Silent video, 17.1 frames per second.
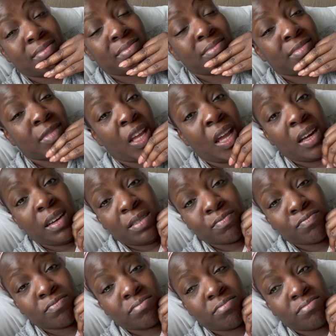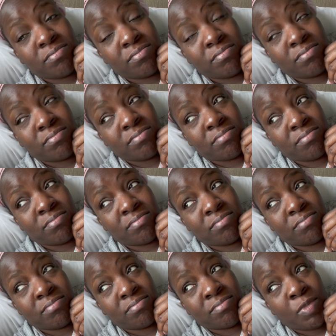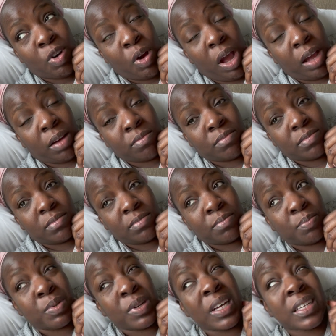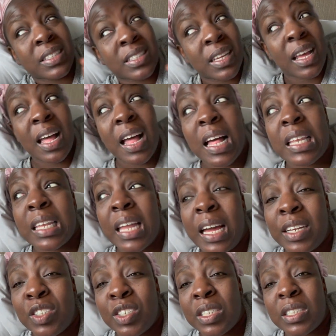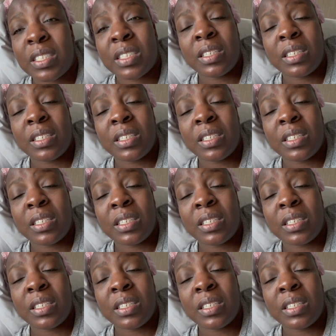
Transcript: yeah. Okay. Plus, like just